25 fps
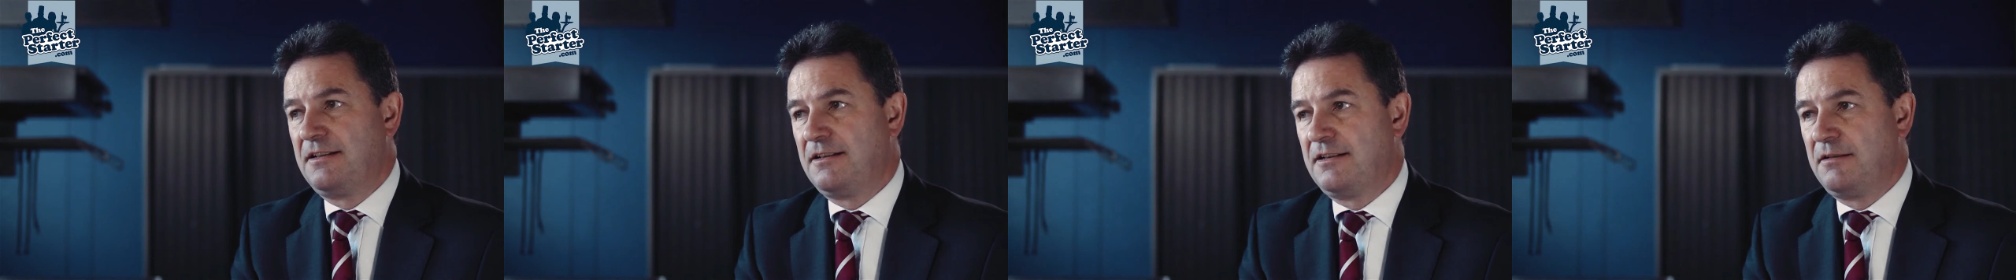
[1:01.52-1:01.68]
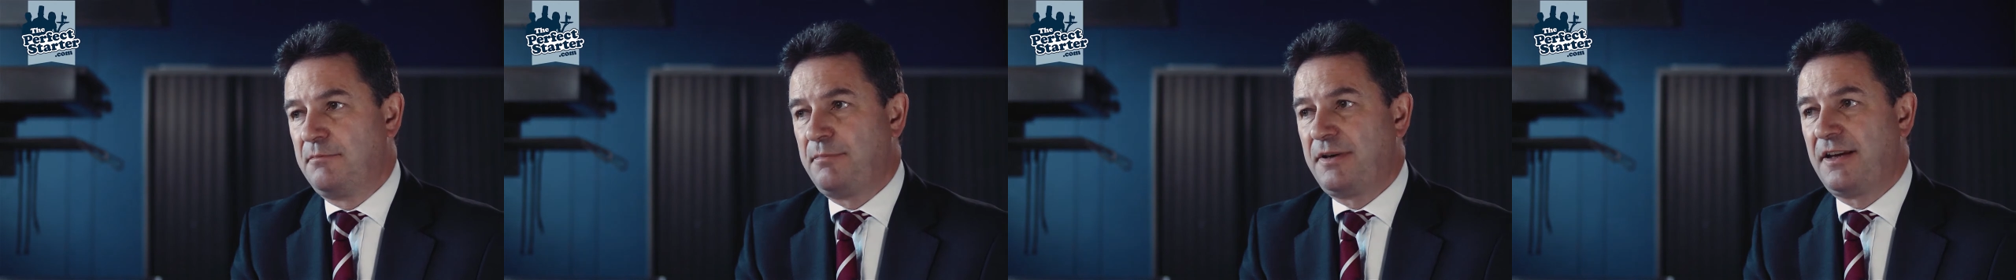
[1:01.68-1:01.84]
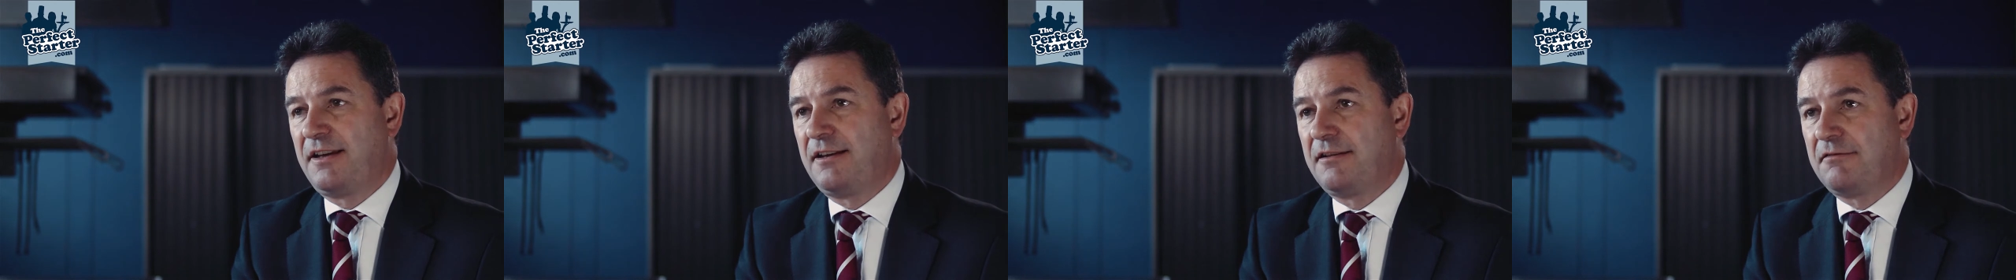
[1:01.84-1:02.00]

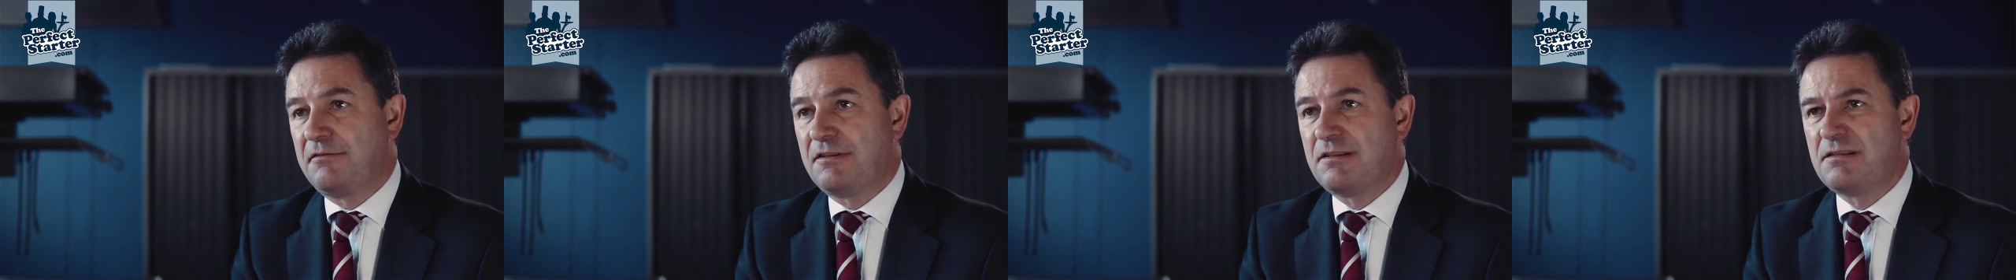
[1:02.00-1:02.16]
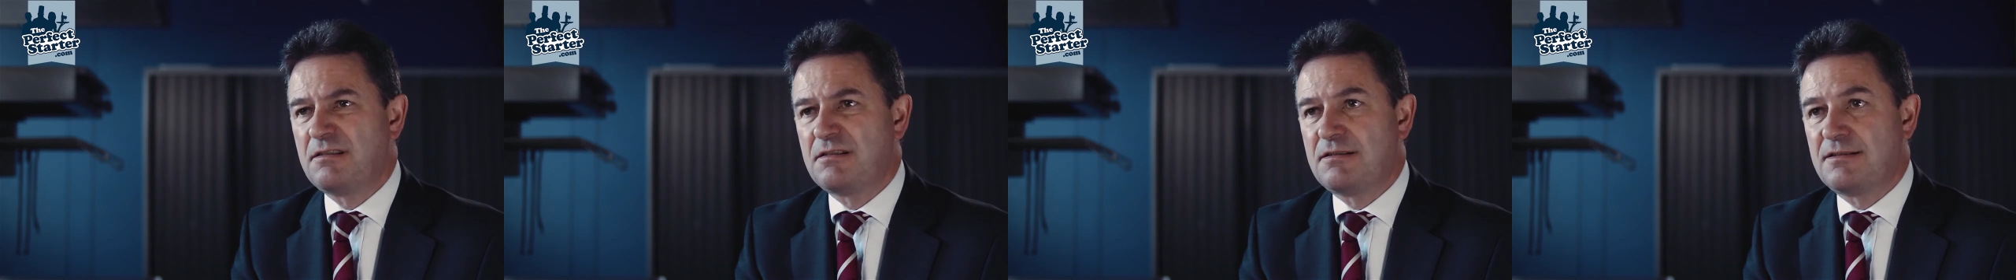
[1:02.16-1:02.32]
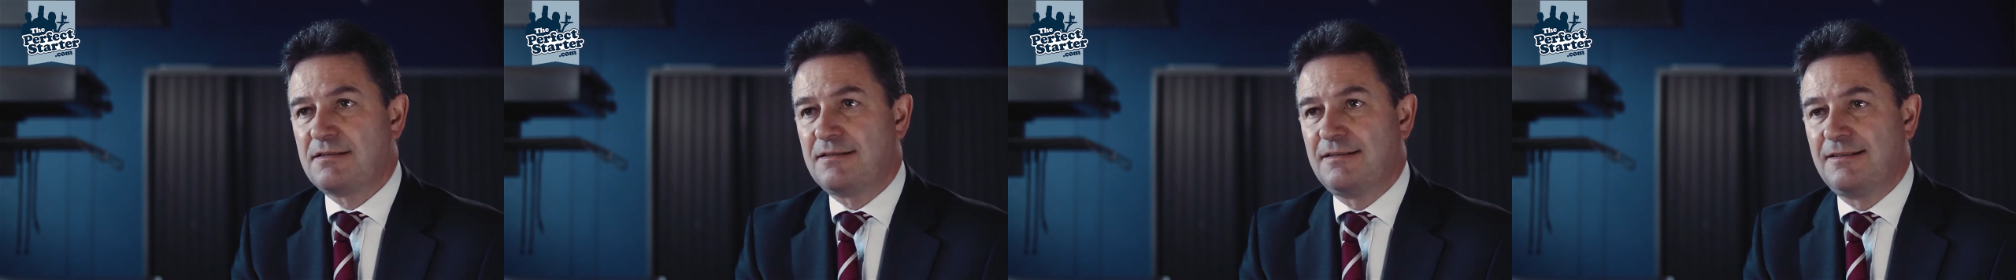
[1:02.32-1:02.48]

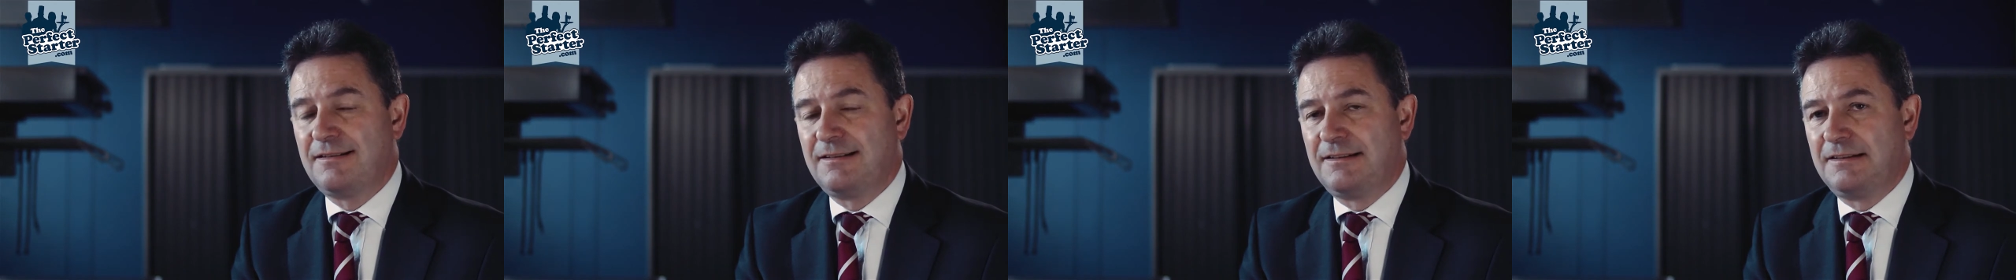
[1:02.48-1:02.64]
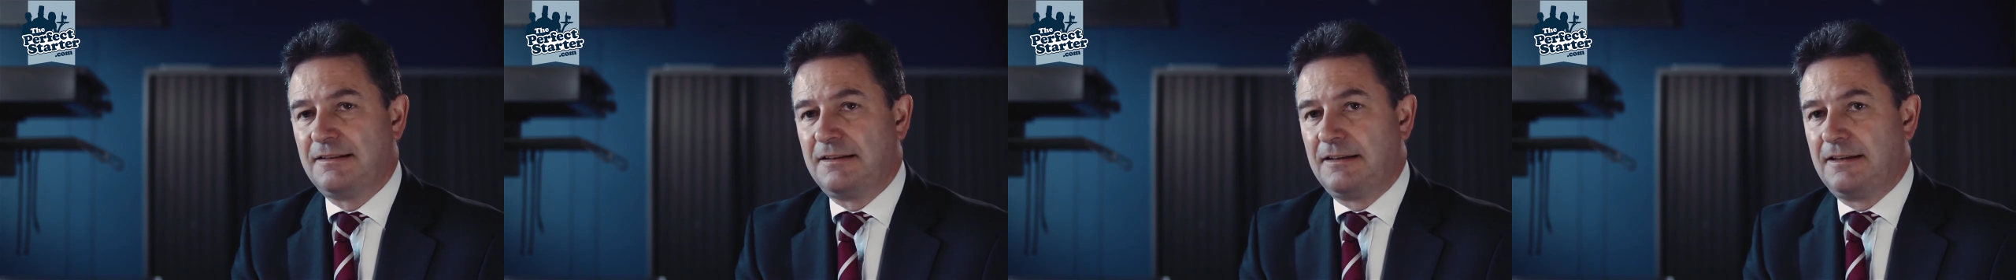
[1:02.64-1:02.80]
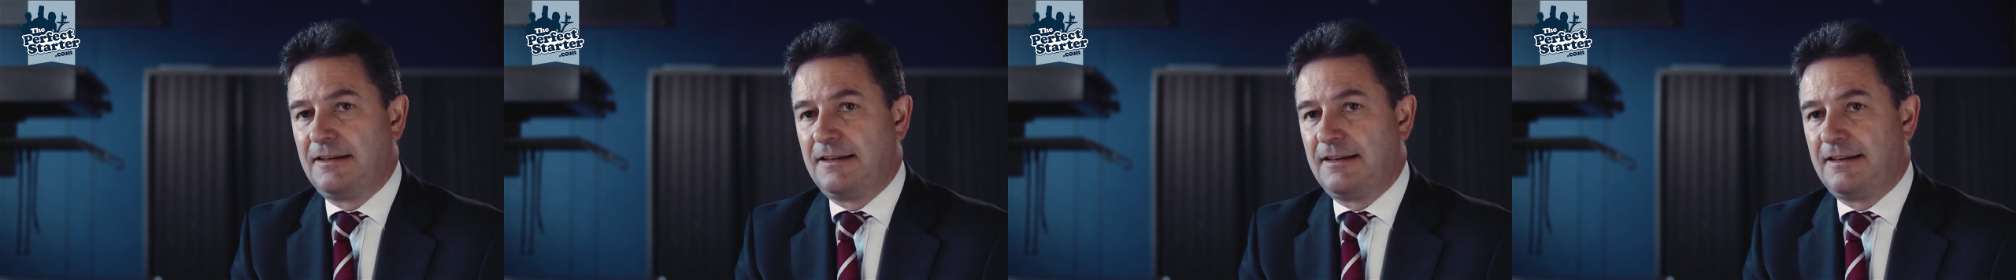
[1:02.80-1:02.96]
appearance,
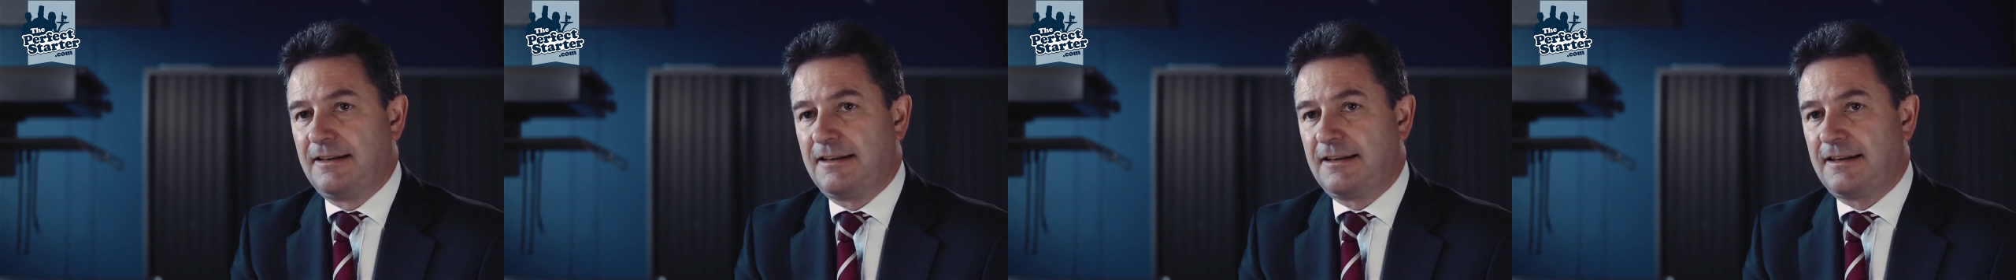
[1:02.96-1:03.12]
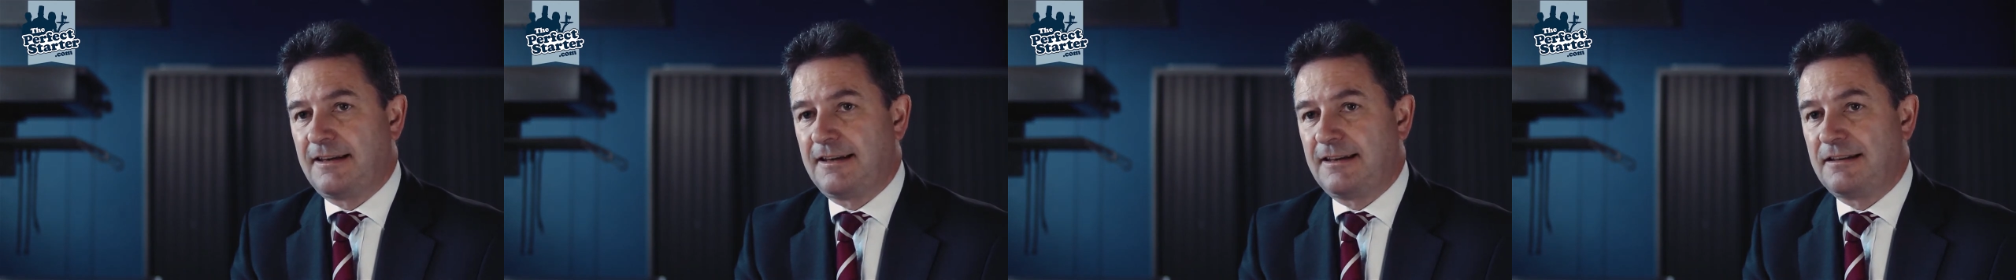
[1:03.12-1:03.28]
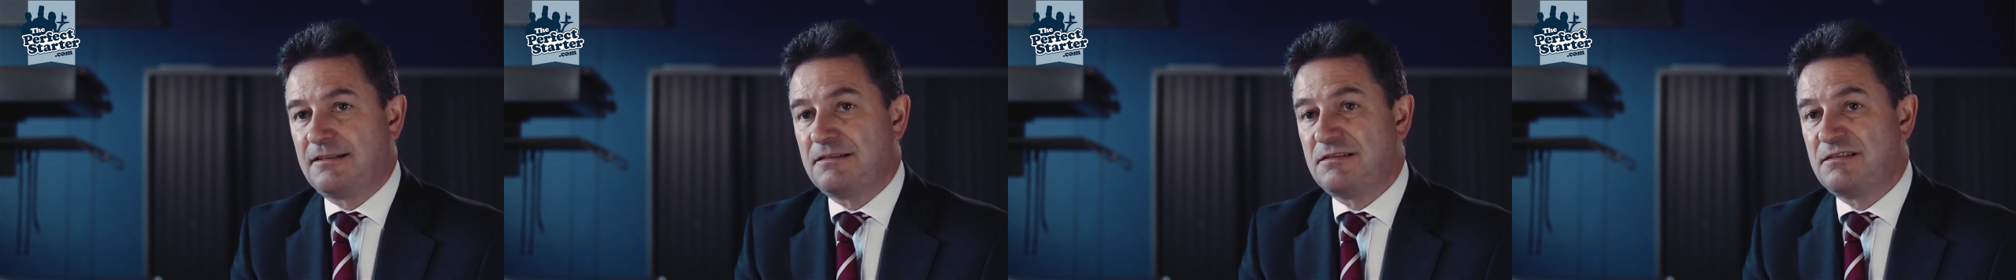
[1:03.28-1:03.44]

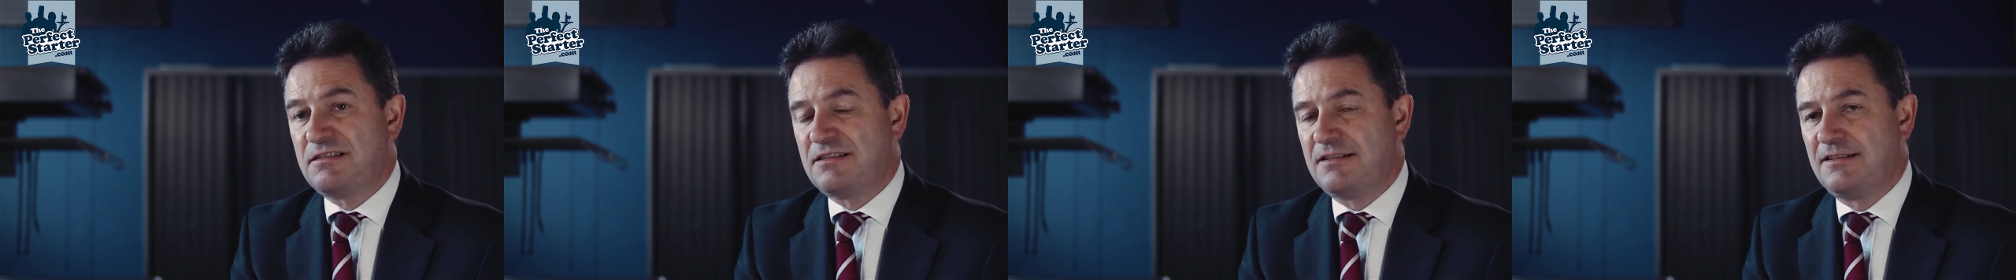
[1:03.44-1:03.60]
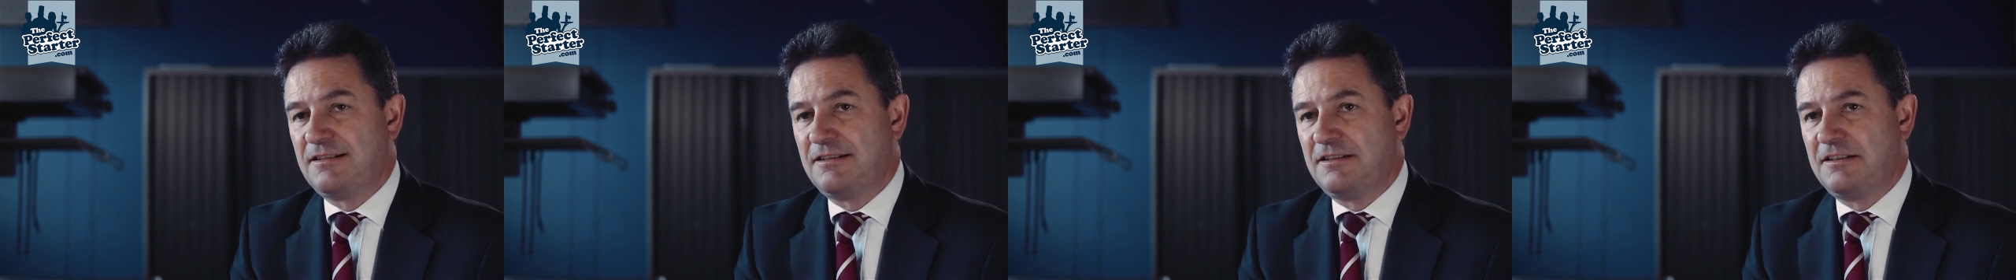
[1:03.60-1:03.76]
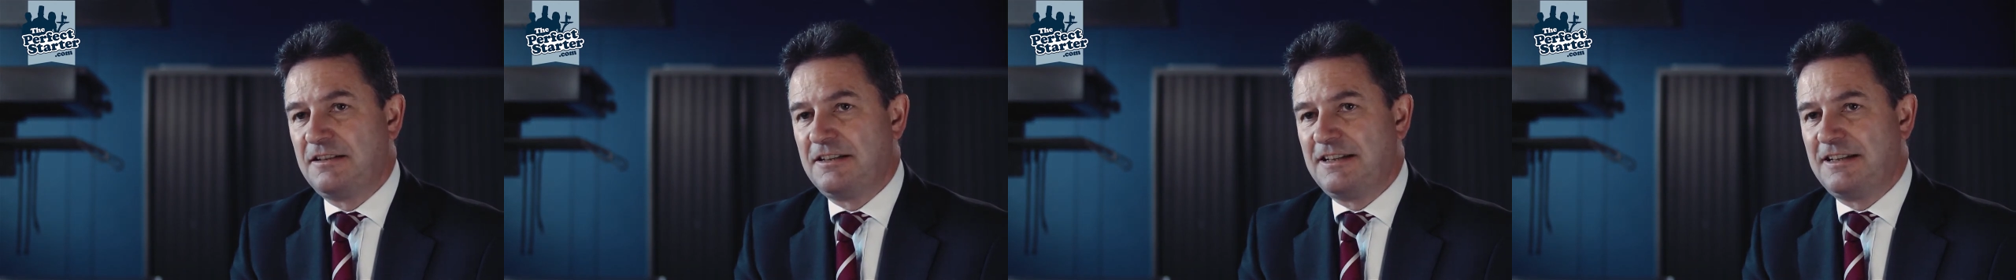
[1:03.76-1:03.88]
and